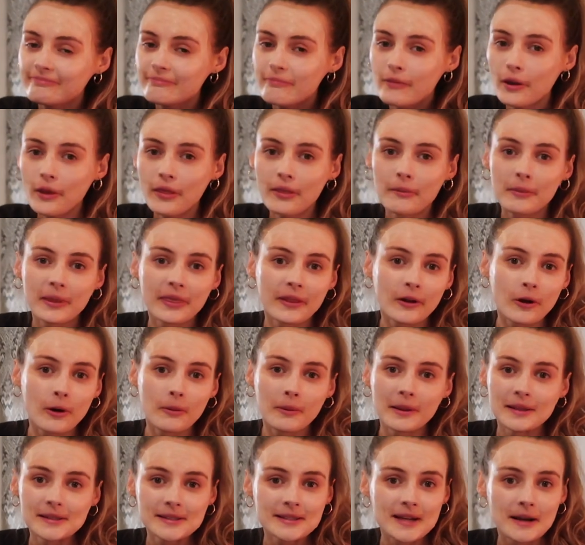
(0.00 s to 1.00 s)
put them in the
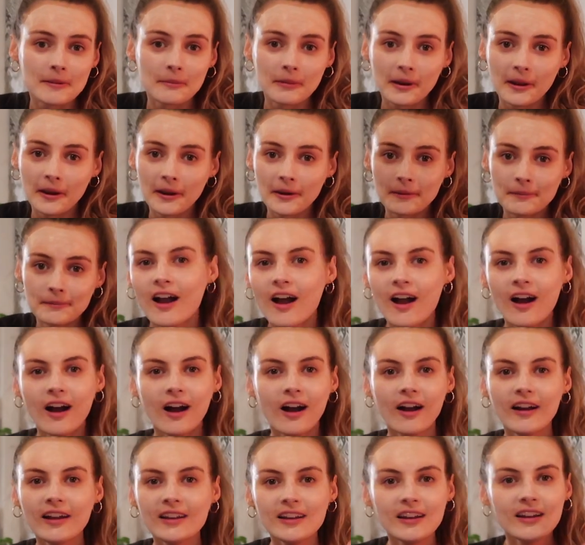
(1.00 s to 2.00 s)
comments down below.
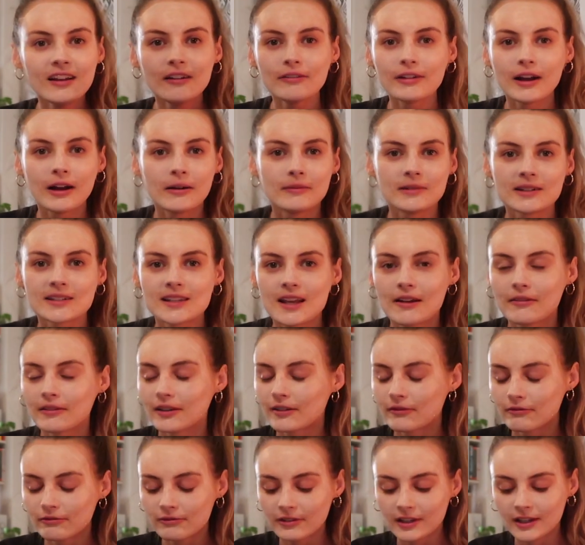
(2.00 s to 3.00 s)
I love how I'm just having
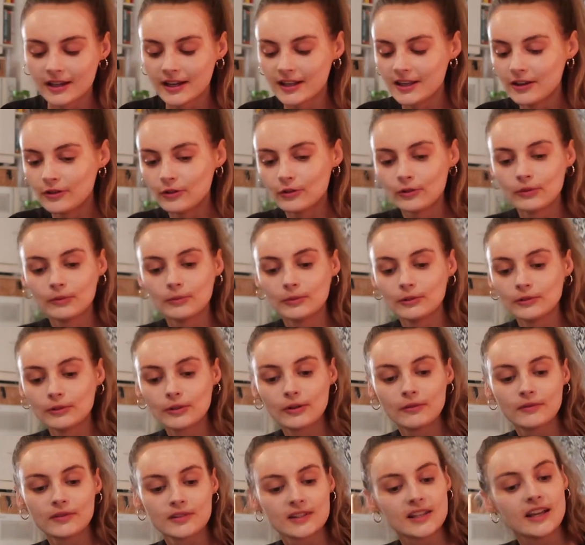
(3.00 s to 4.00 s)
a really normal
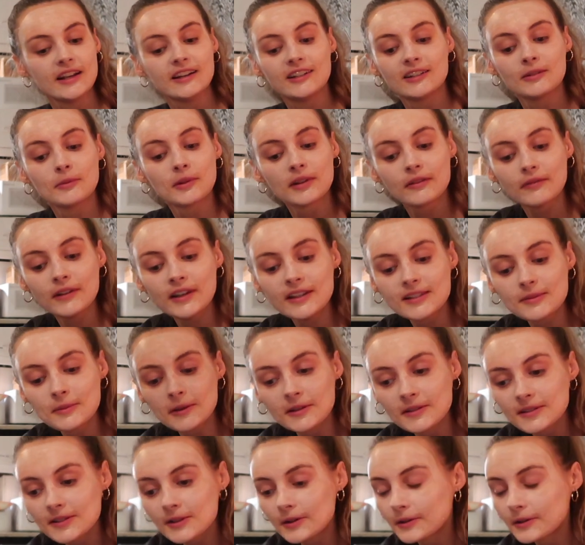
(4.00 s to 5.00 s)
conversation with a face mask